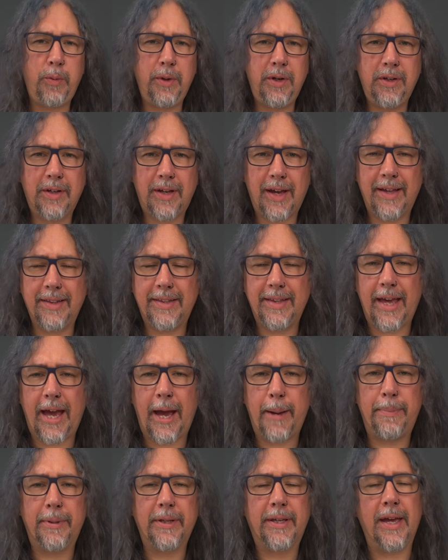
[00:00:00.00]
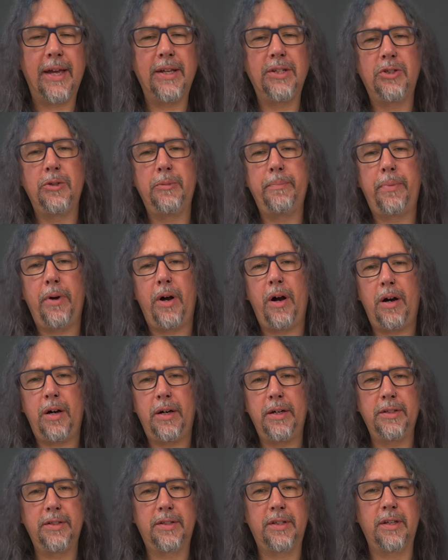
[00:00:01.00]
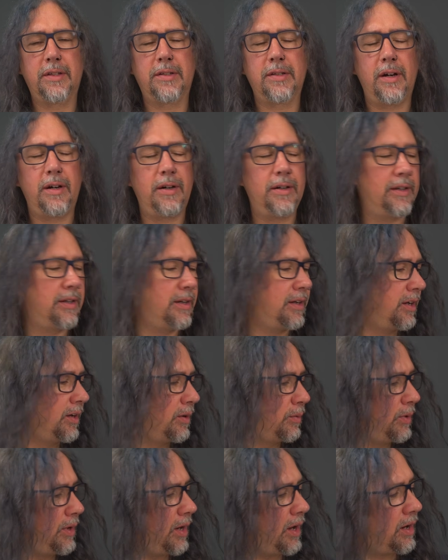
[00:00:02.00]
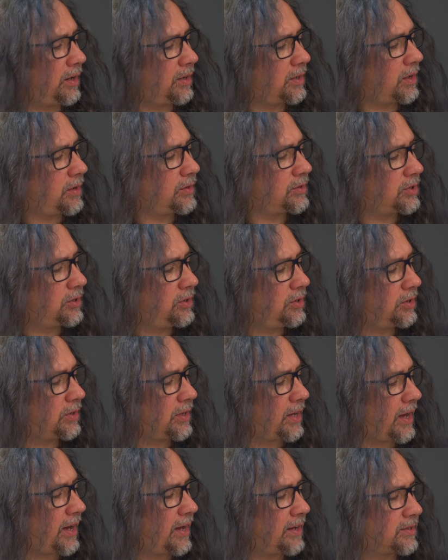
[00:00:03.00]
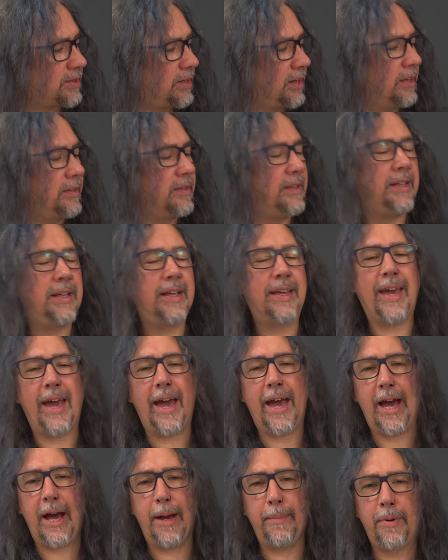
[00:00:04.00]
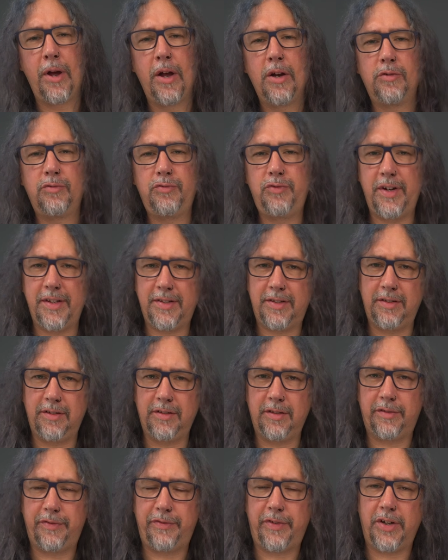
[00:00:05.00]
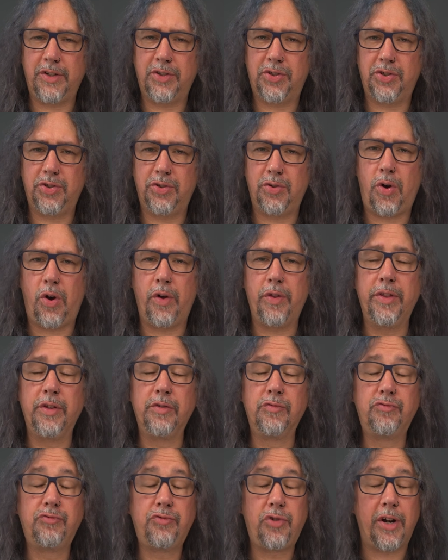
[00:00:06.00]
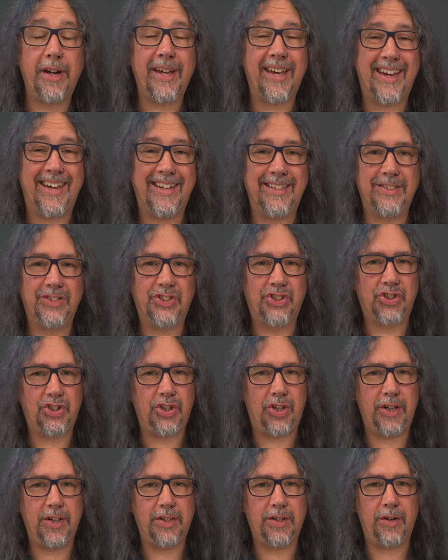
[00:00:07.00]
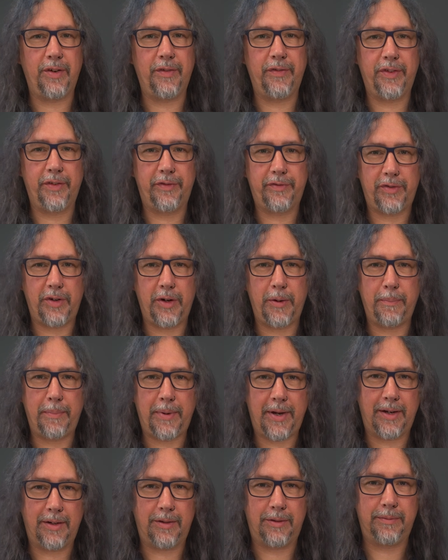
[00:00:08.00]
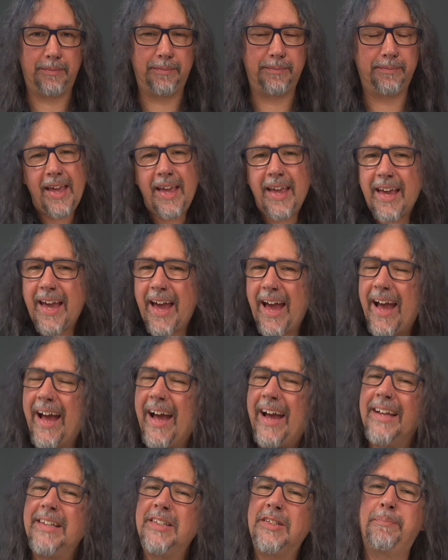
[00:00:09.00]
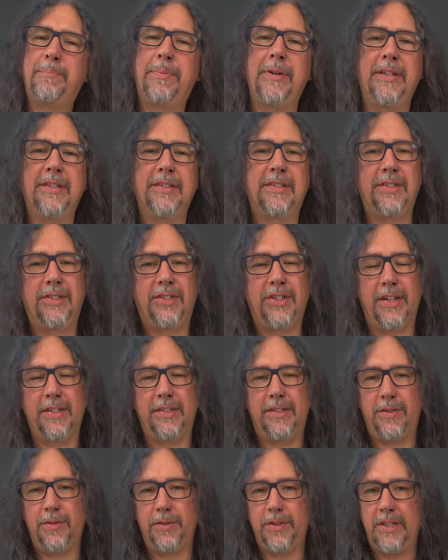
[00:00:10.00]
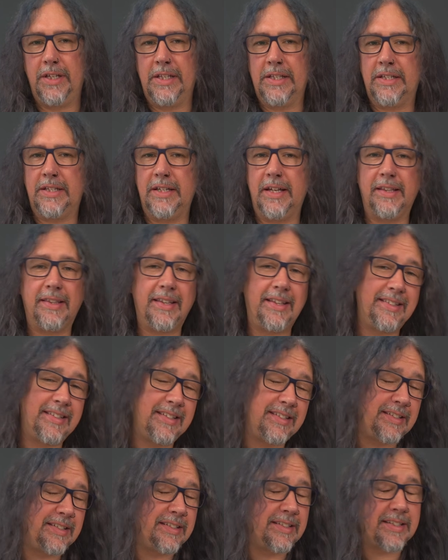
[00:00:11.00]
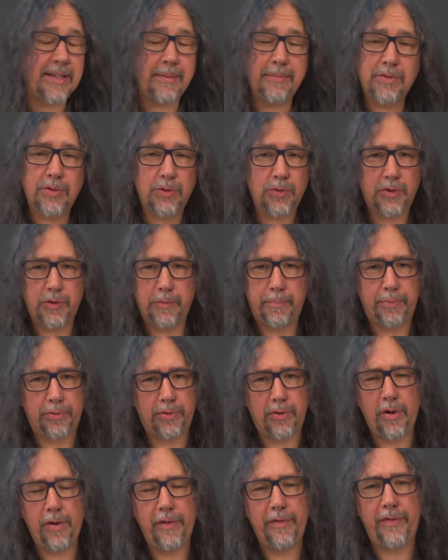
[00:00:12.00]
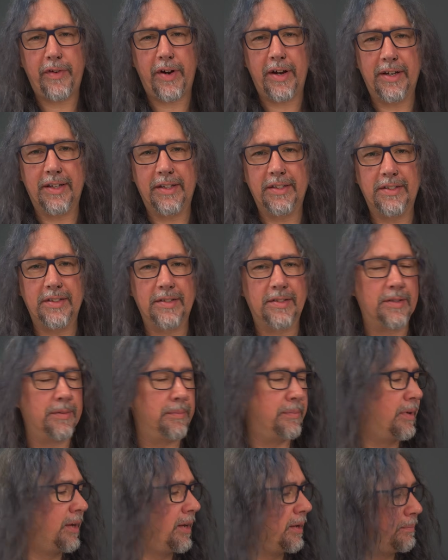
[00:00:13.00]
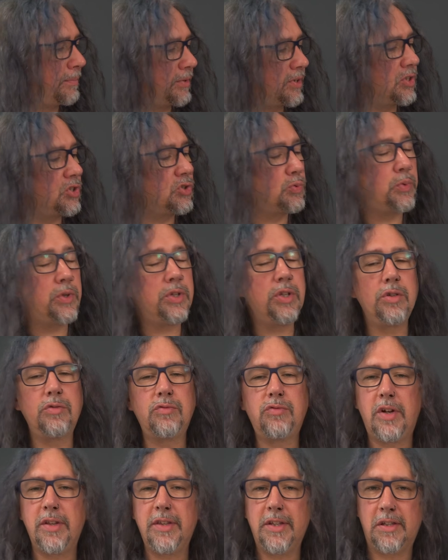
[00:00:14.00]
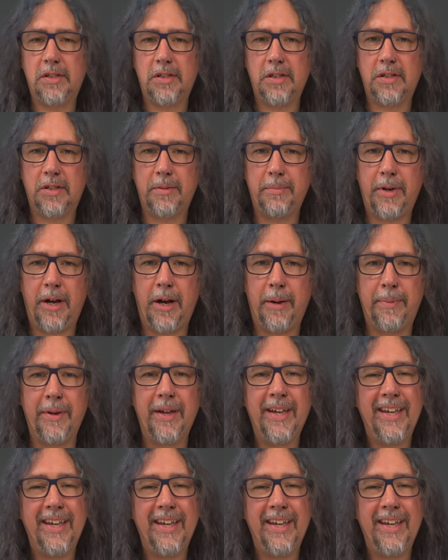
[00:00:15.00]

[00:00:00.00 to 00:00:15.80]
we look at the application behind Katana, we are going to look at the cab resonance function on the right-hand side of the front panel. It has been suggested on the internet that this is some sort of profiling system because when you run the system up,